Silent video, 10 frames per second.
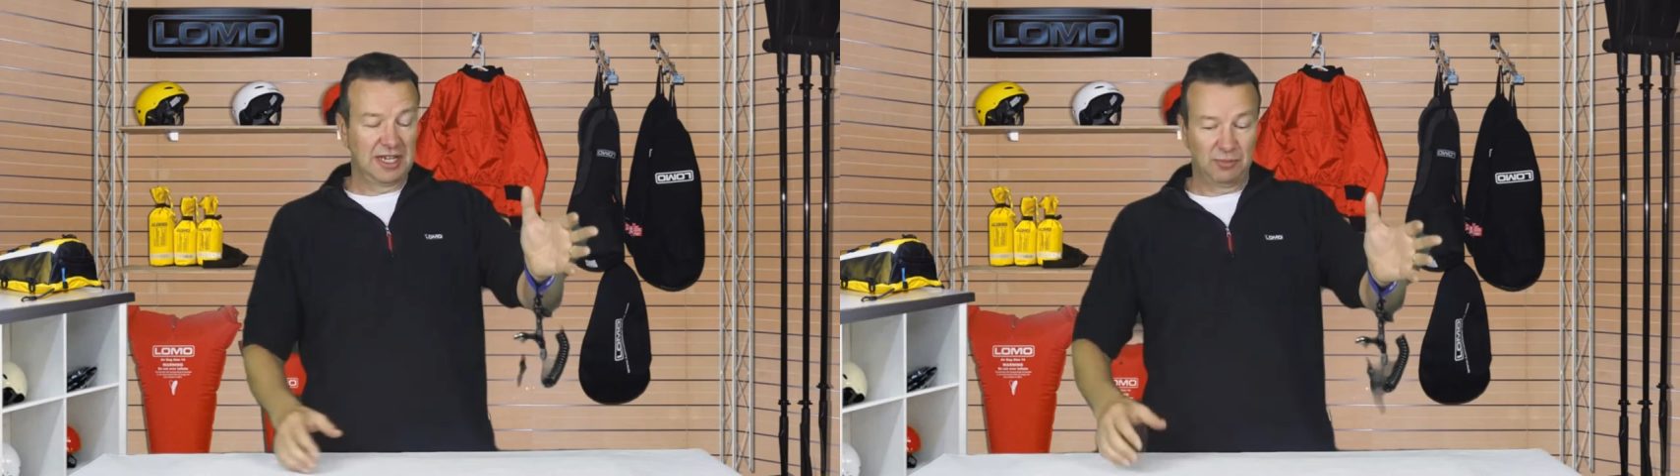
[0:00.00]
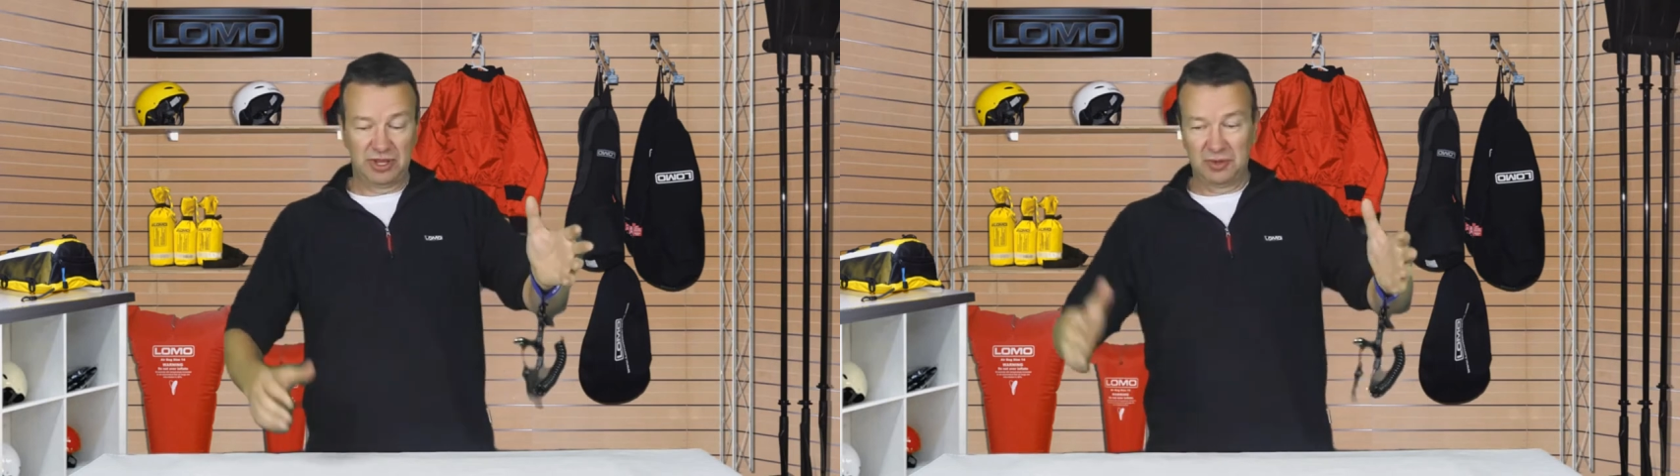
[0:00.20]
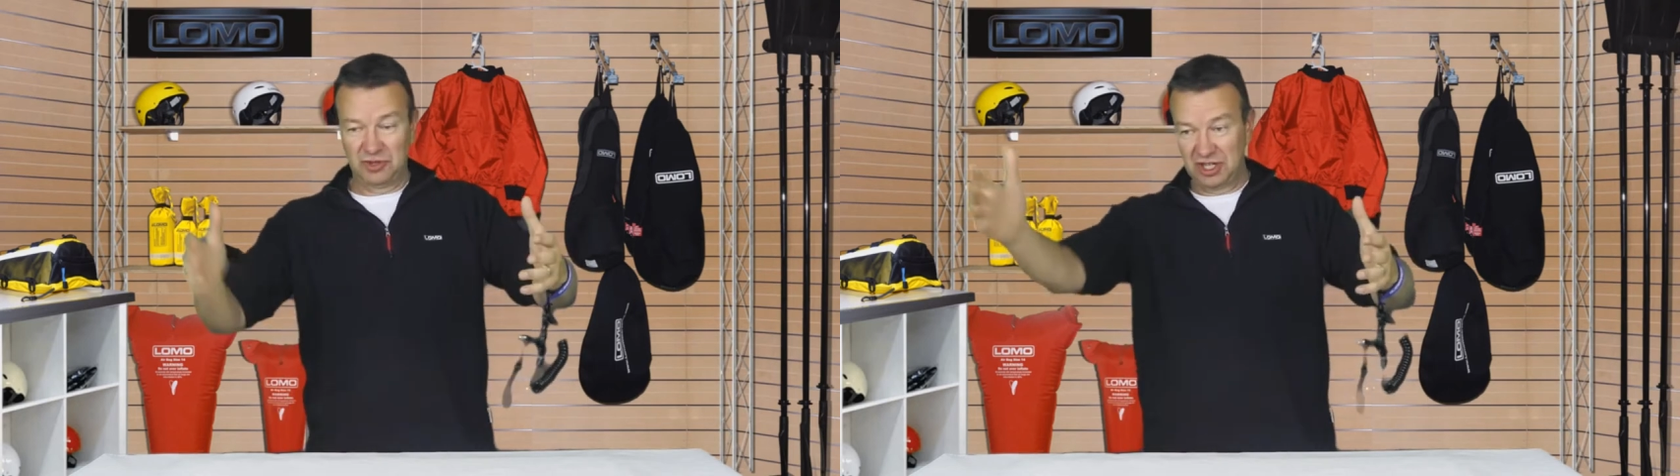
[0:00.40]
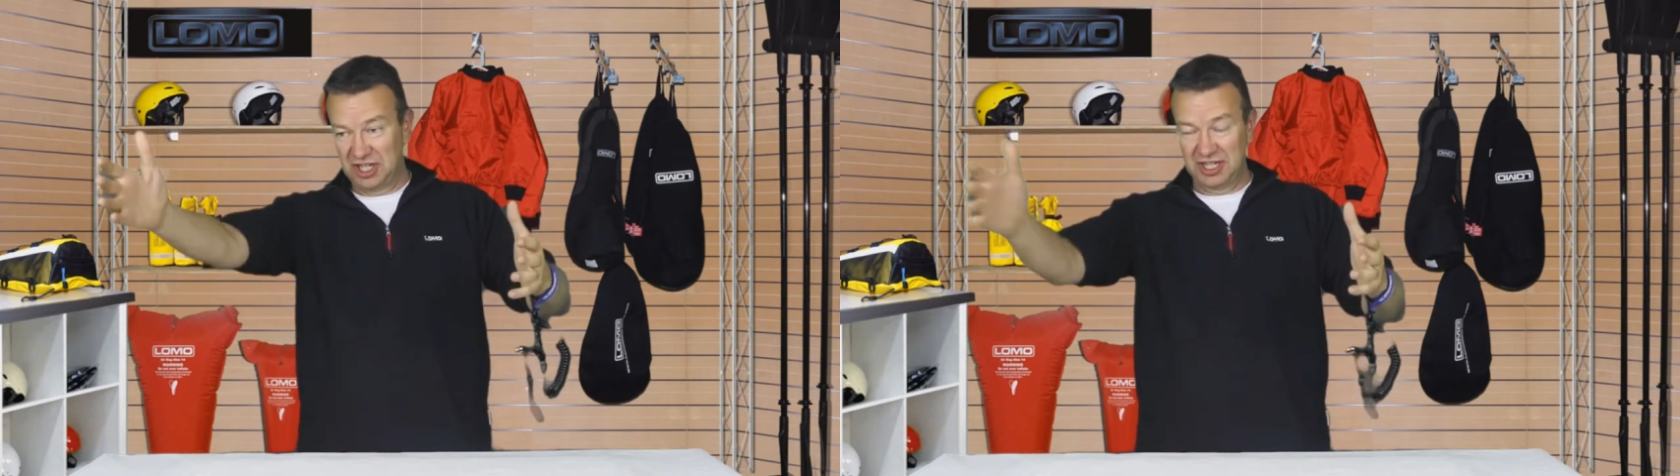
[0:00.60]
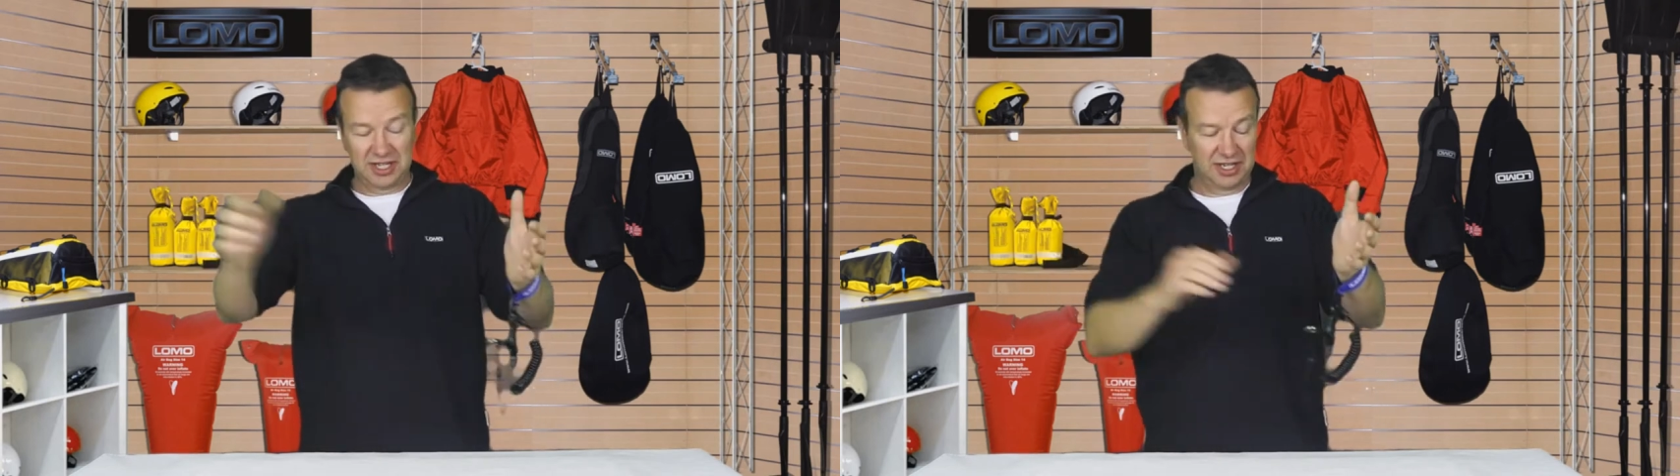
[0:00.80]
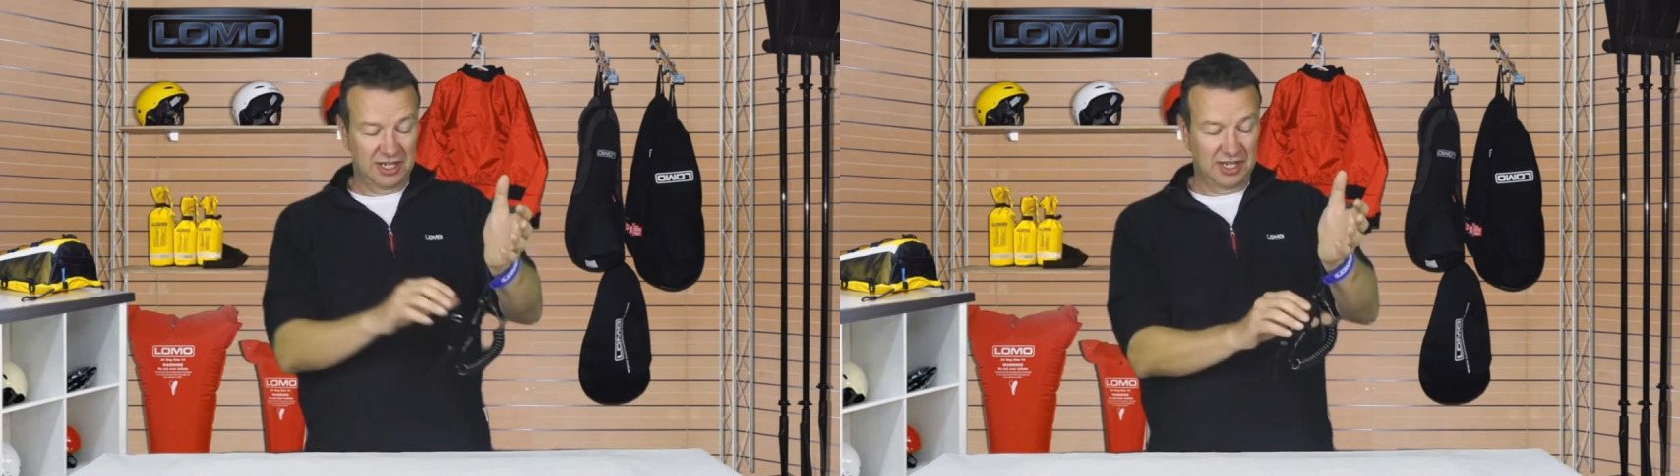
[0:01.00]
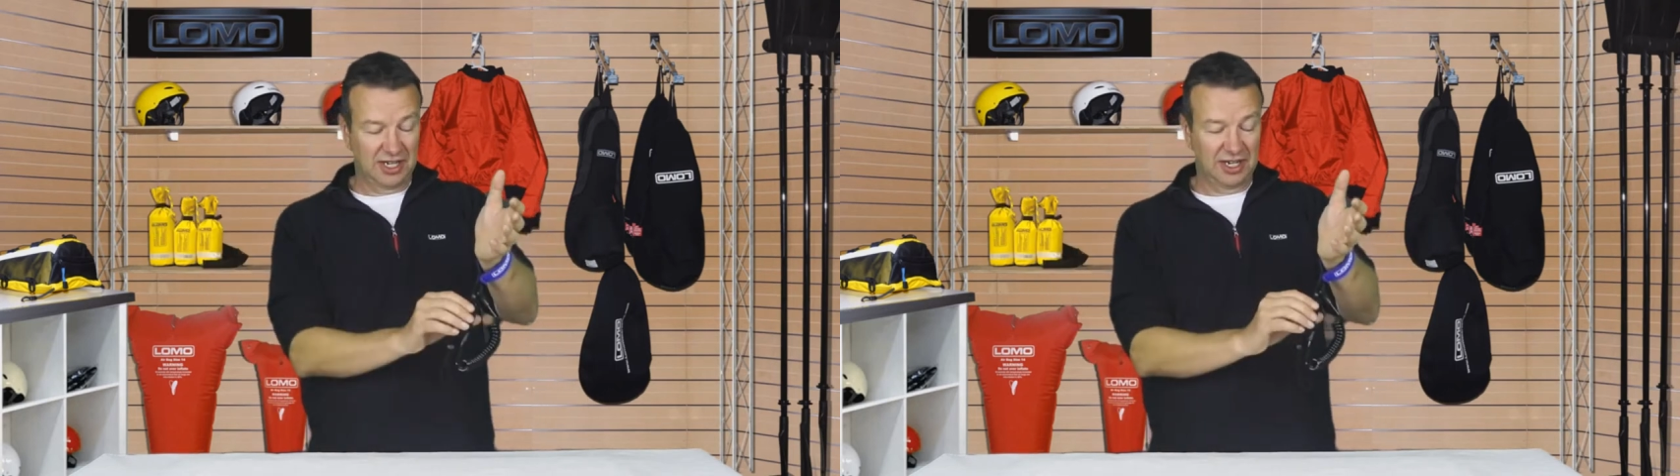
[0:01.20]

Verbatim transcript: but then when you need it at